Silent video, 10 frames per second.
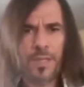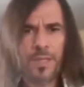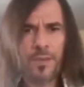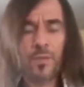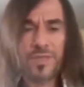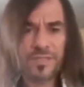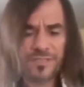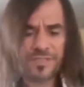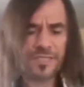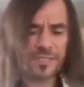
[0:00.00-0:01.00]
Within
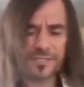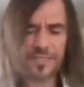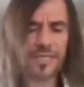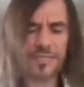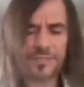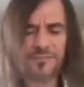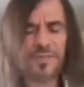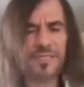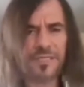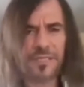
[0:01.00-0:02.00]
60 seconds of
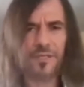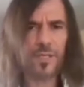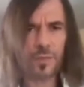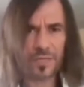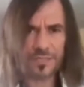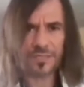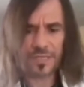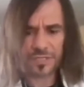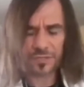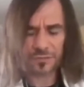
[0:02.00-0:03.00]
me telling you what
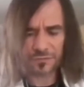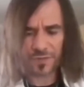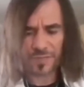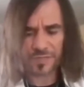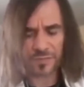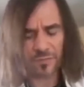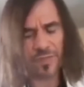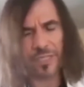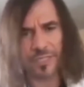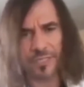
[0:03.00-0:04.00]
international Freemasonry
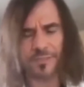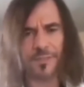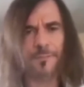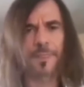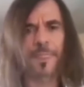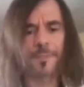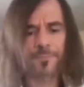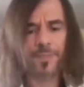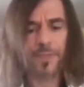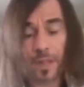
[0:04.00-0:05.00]
really is,
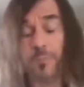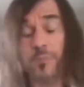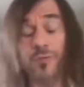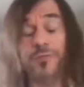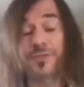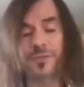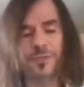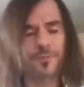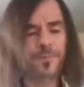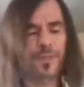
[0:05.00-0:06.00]
I'll prove it to
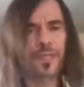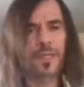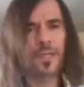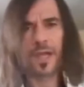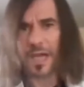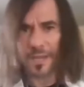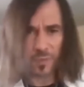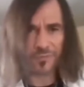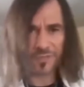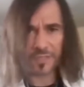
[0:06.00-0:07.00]
you.
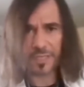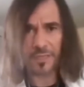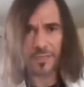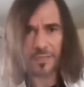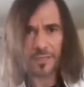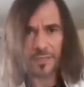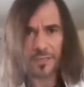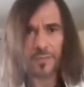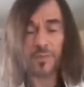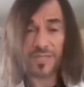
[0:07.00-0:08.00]
Unequivocally,
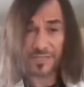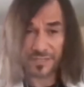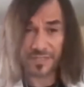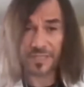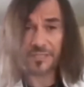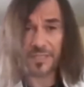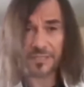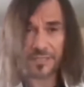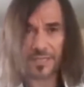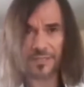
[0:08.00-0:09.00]
within 60
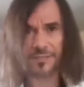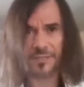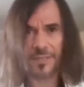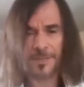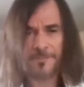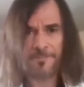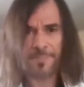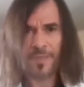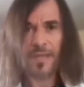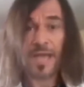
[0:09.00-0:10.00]
seconds.
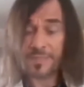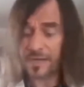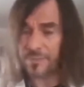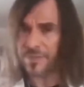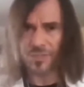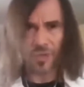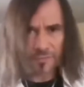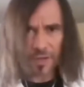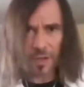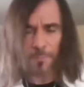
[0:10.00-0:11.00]
And then I'm going to
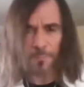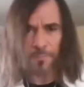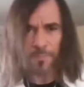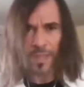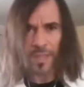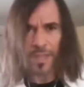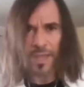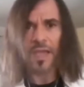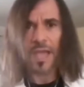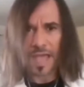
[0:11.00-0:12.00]
drive it home,
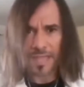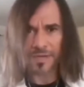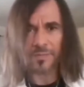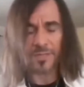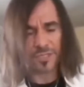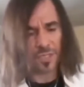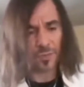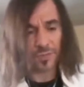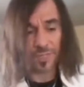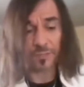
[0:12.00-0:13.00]
and then I'm going to show
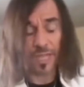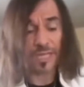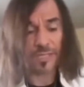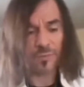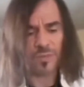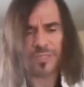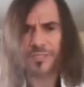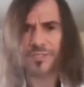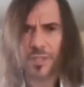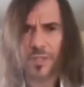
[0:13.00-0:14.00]
you what they're planning with
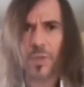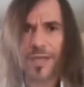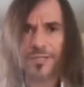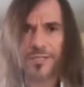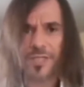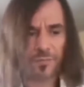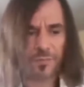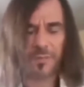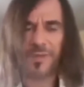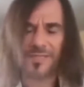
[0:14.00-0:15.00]
this new age they're
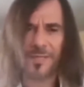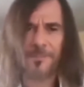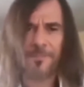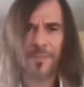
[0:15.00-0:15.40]
implementing,